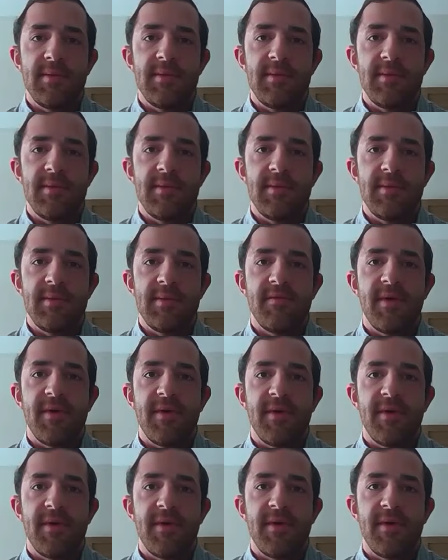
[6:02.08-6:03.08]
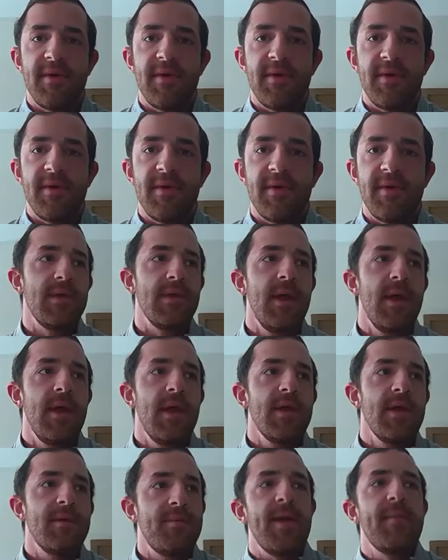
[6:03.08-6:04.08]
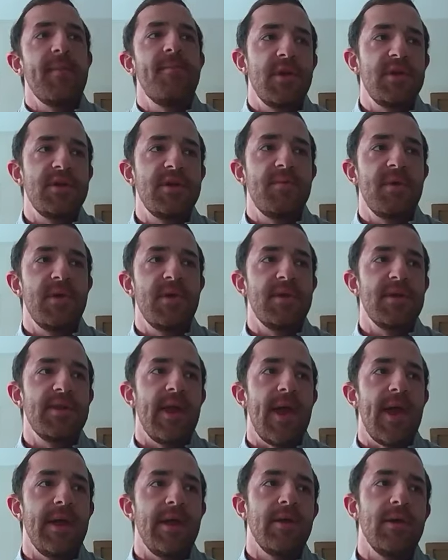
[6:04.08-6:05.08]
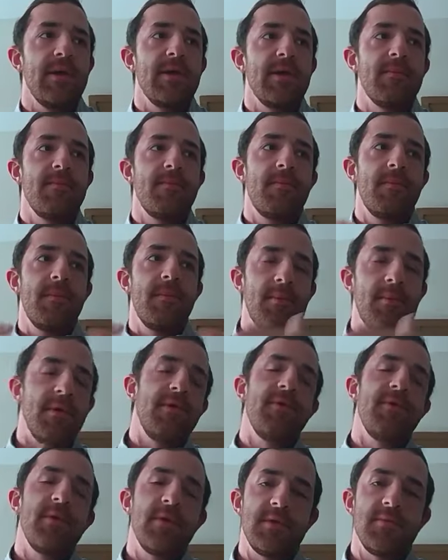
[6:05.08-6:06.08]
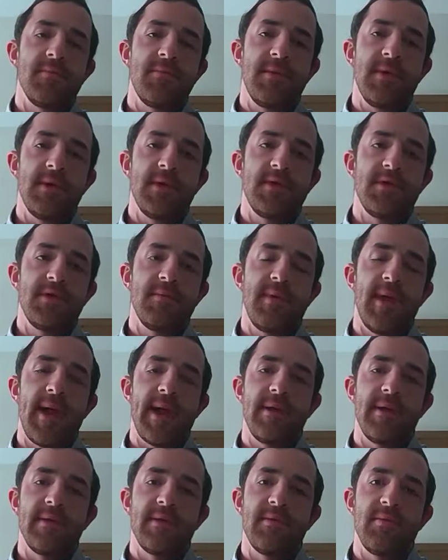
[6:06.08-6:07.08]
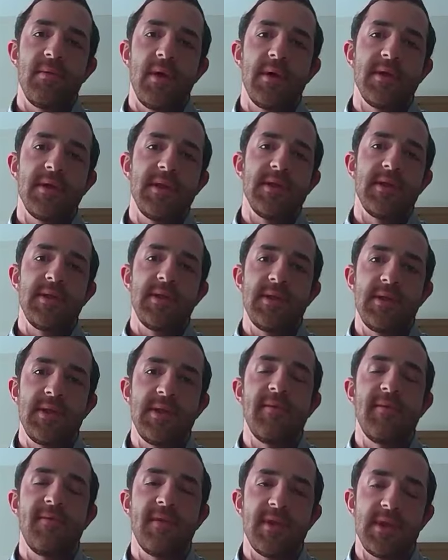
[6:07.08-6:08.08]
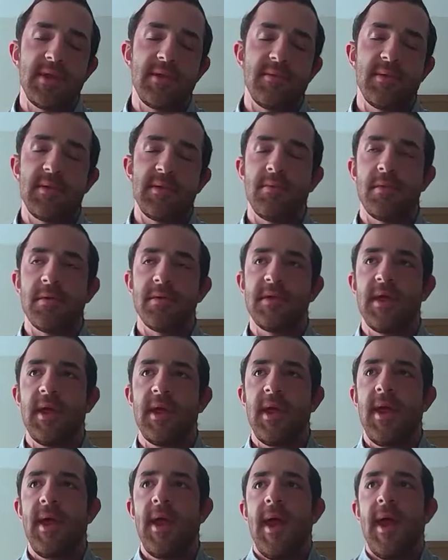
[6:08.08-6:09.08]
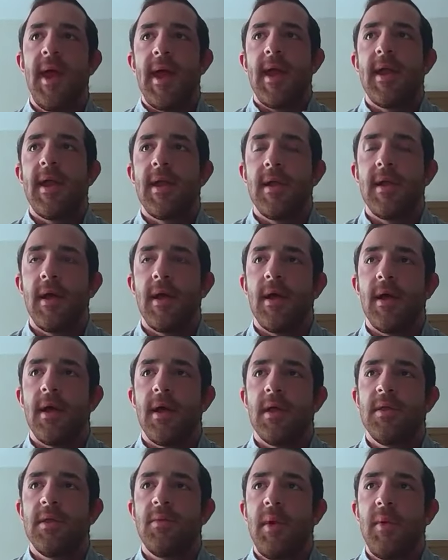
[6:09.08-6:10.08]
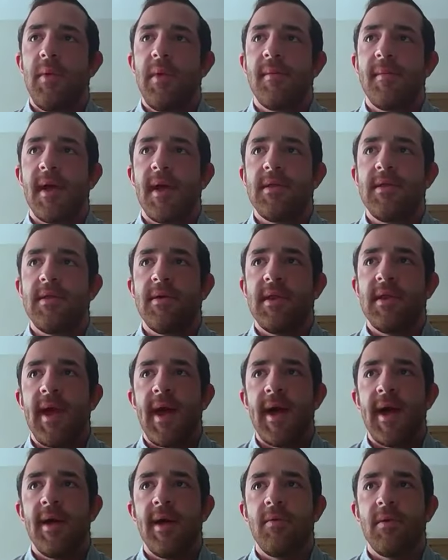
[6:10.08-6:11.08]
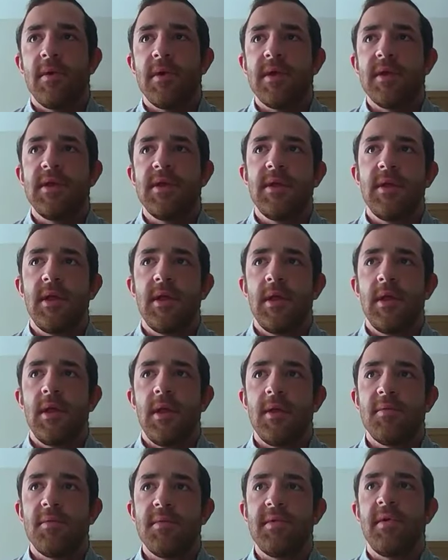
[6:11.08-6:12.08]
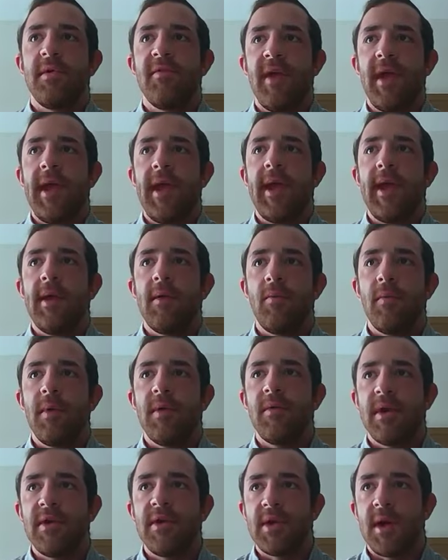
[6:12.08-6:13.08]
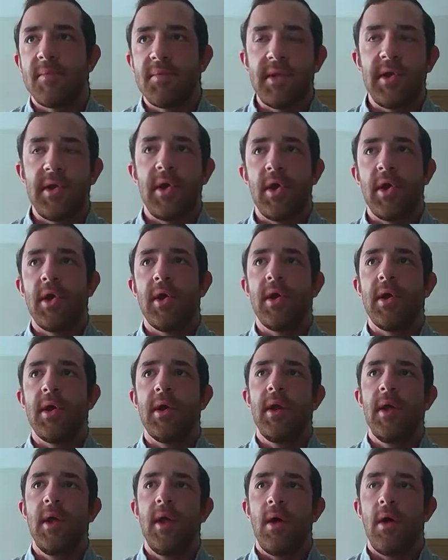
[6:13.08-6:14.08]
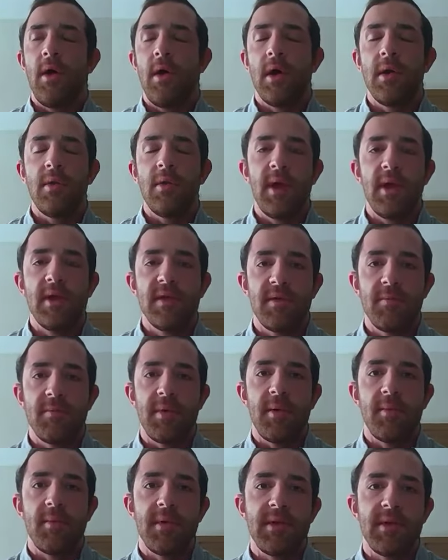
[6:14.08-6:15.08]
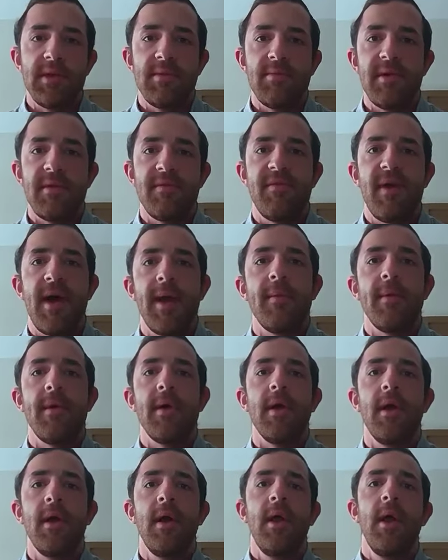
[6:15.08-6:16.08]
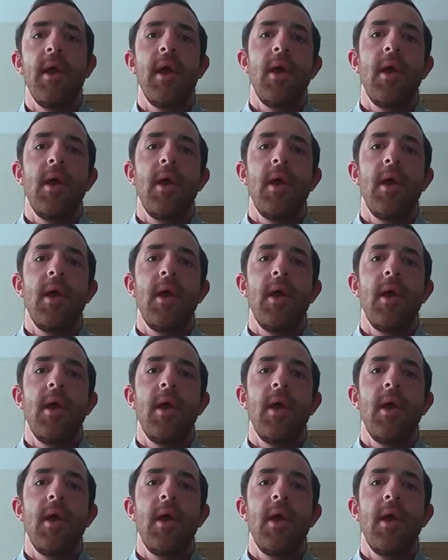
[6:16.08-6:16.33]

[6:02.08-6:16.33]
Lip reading: permanently fiber. So if the pipe friction piece is accurate, the per friction piece should be accurate as well, 'cause it's the same physics principles. And the way we went about doing that was observing when rate drops occurred on wells of permanently cemented fiber,